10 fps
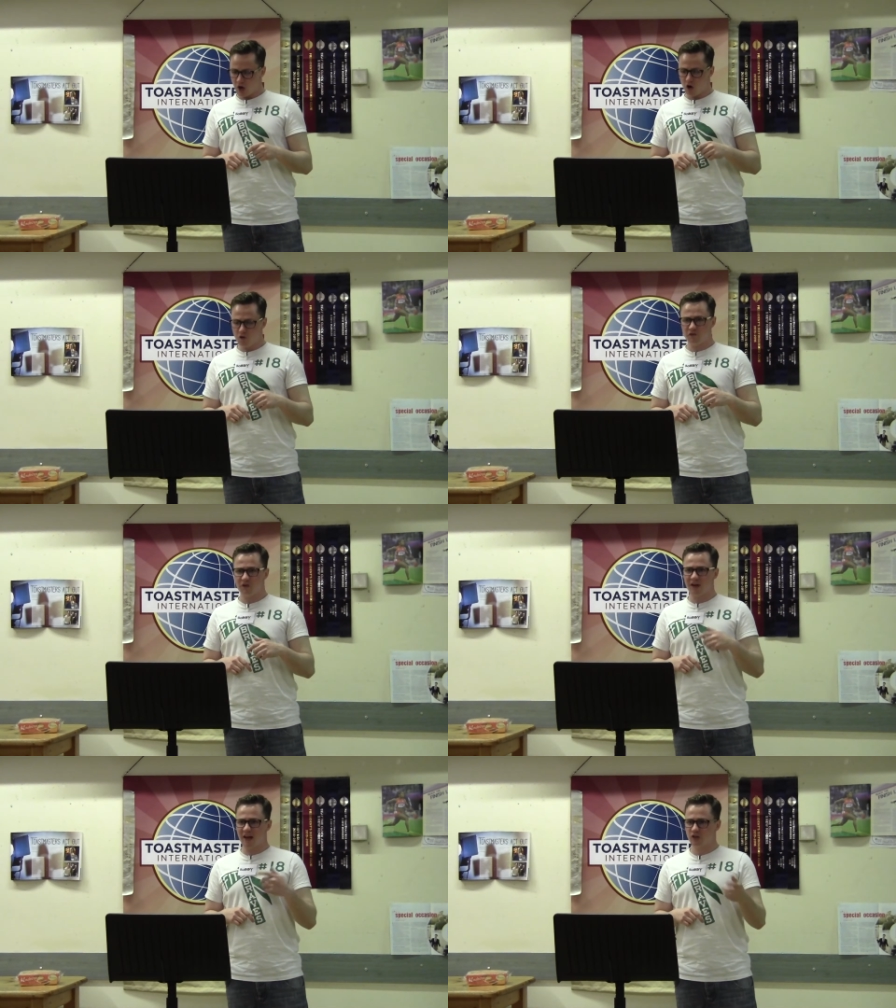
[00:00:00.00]
Over
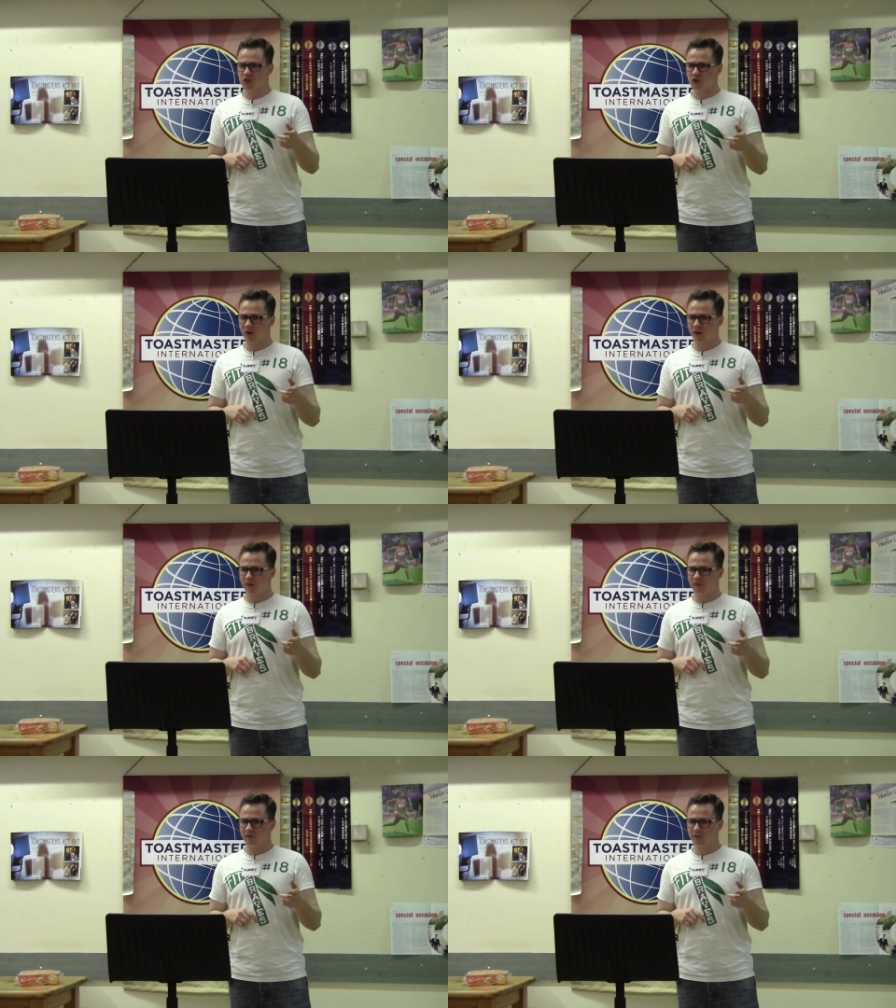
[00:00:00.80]
and extra.
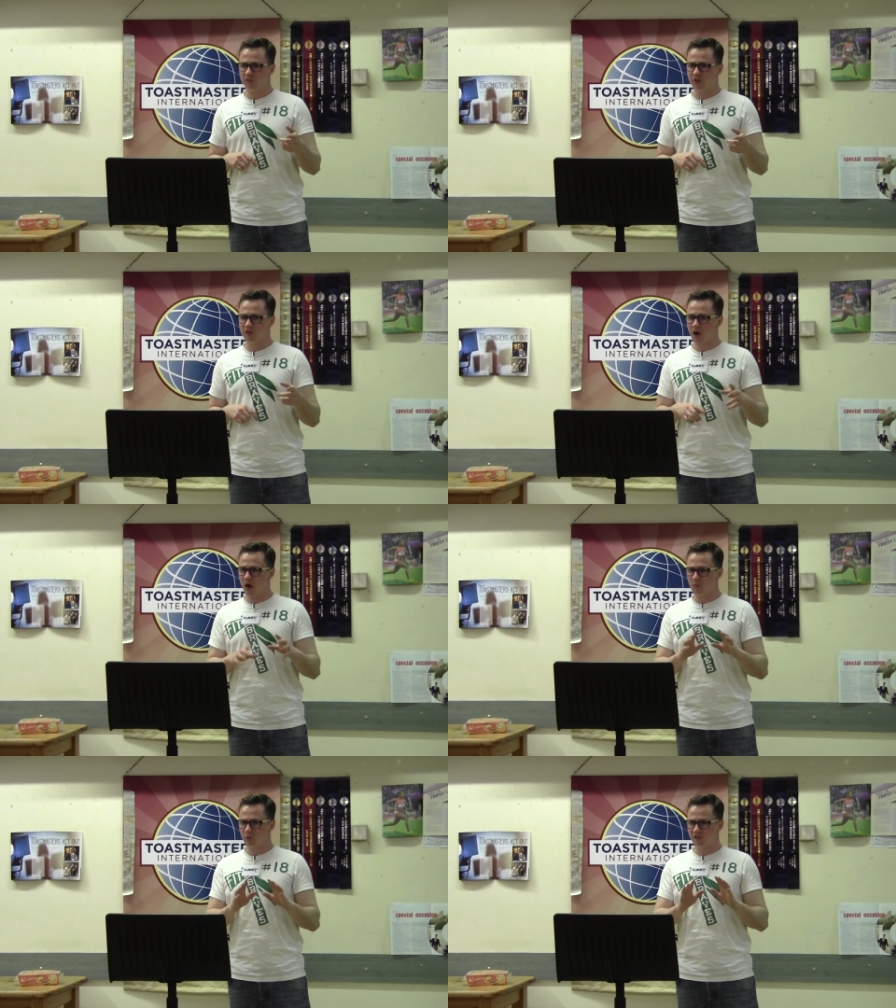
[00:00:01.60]
Your
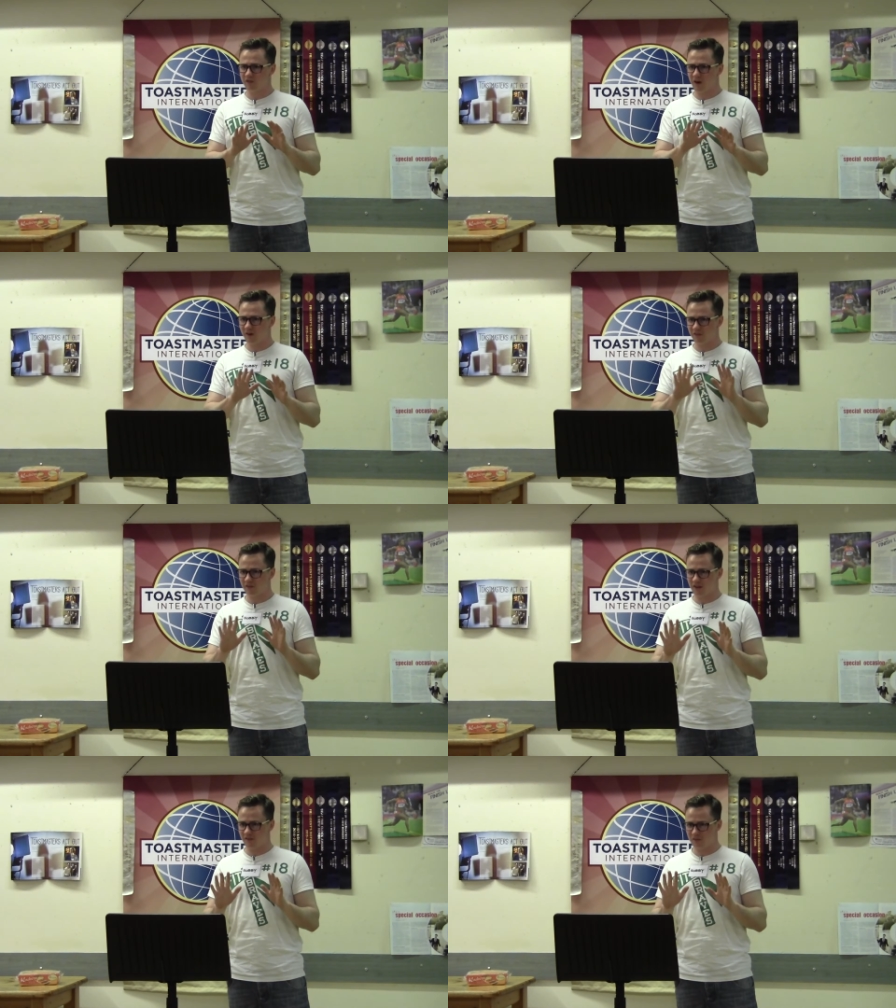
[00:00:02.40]
time was 5 to
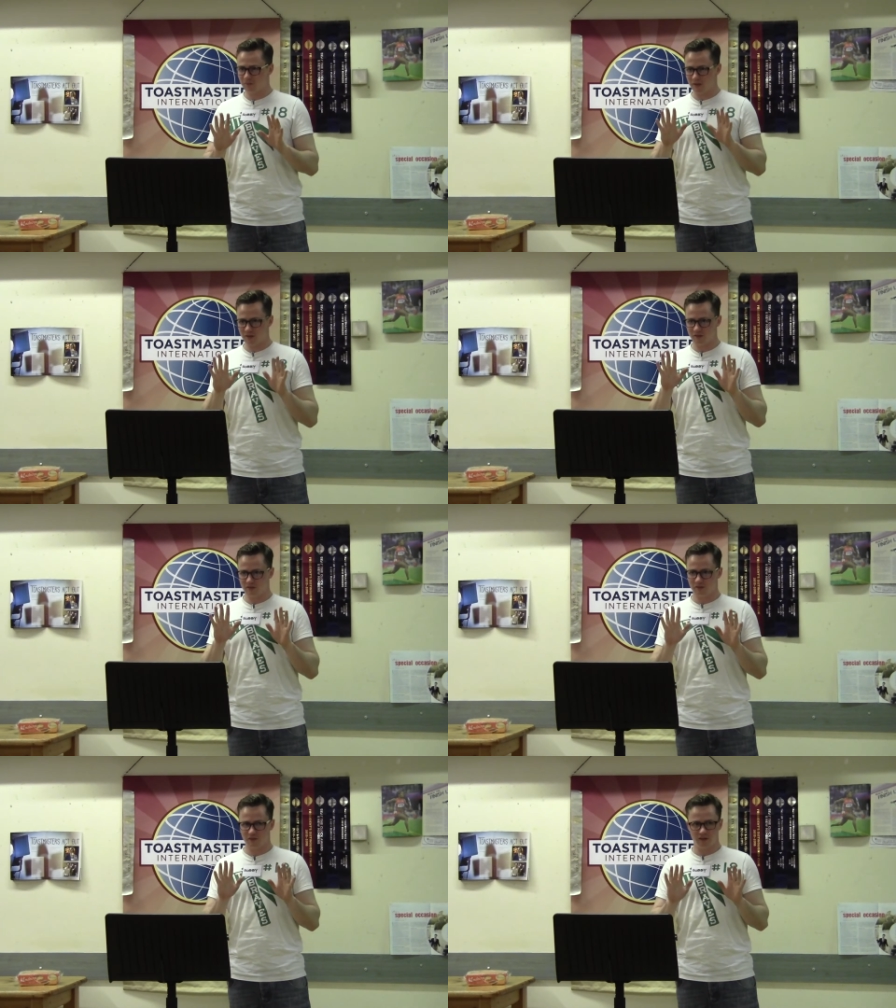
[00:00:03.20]
7
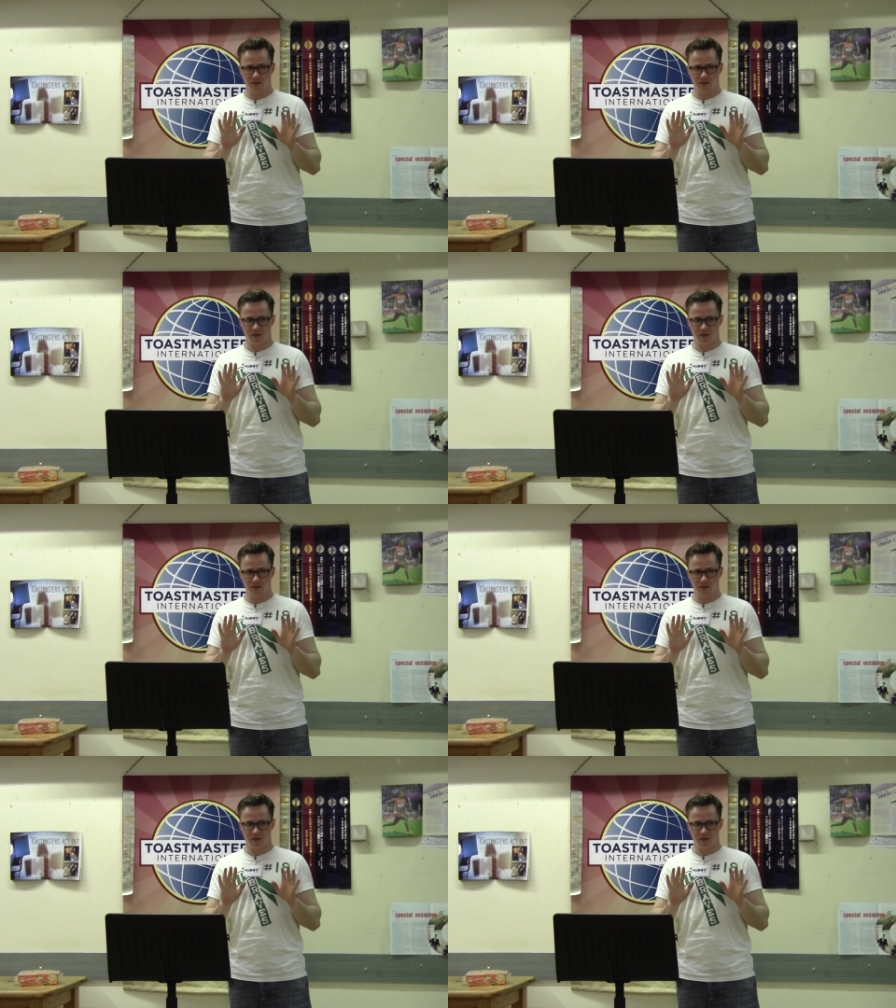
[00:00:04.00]
minutes.